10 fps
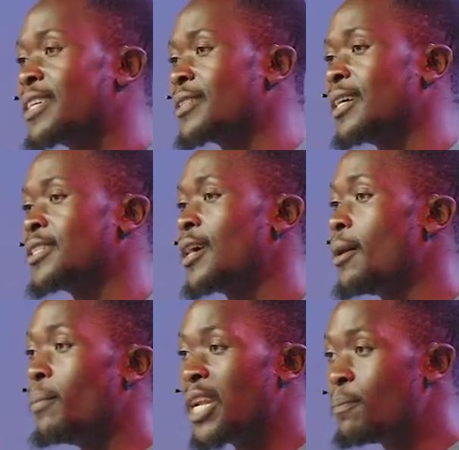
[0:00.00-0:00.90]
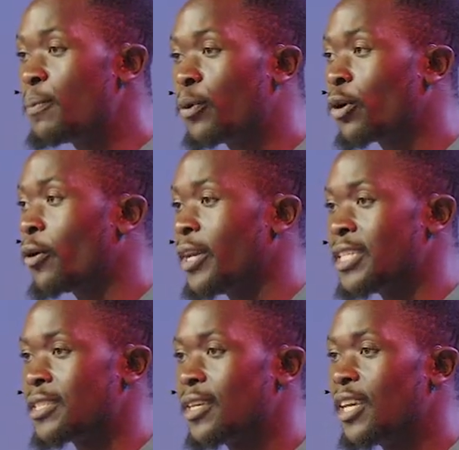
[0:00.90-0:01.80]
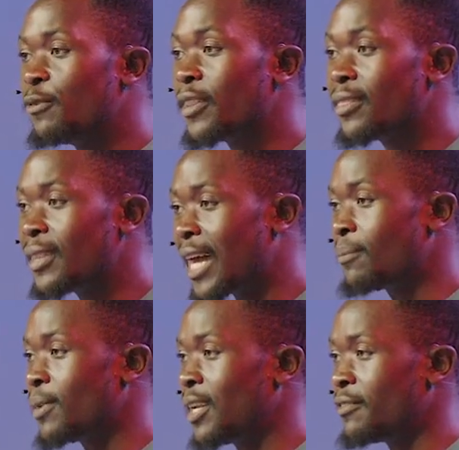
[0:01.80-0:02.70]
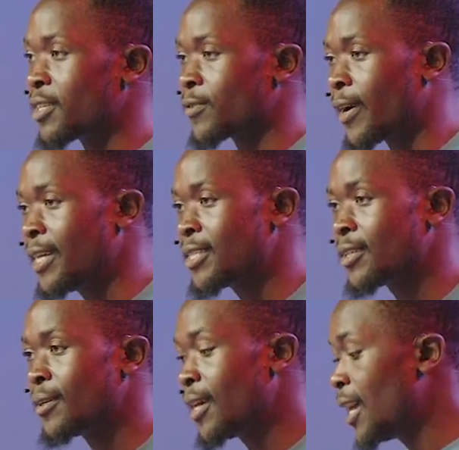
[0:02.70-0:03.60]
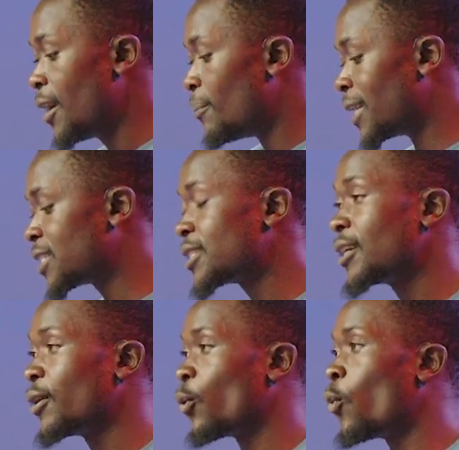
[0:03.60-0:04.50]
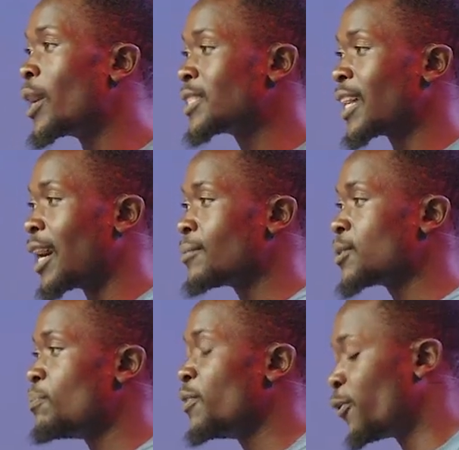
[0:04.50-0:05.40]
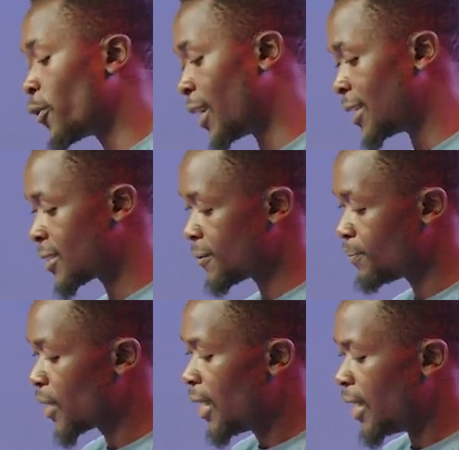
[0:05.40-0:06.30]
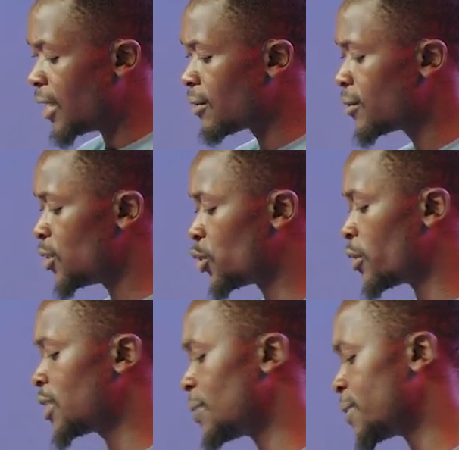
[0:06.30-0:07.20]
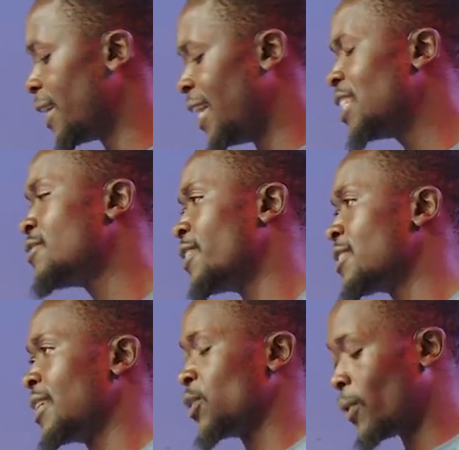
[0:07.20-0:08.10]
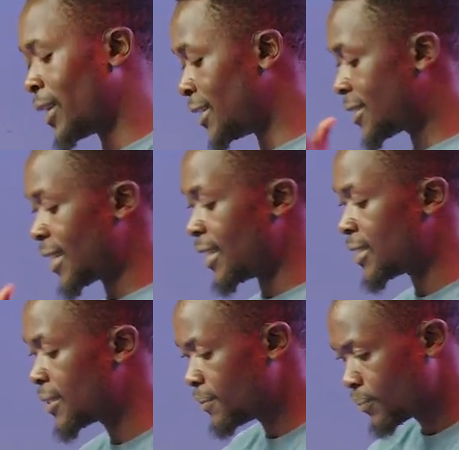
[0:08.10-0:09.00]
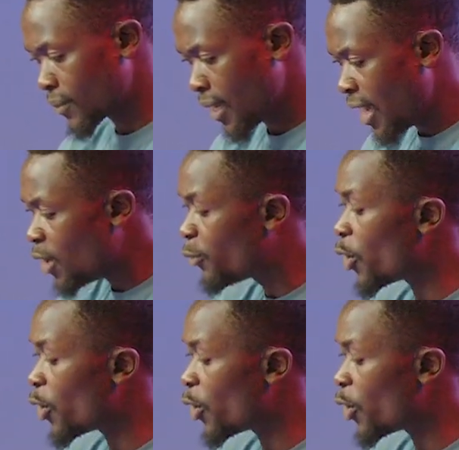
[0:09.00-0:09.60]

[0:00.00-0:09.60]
that many people know it, even non-believers, right? But what comes before that? In John chapter 8, verse 31, it says, if you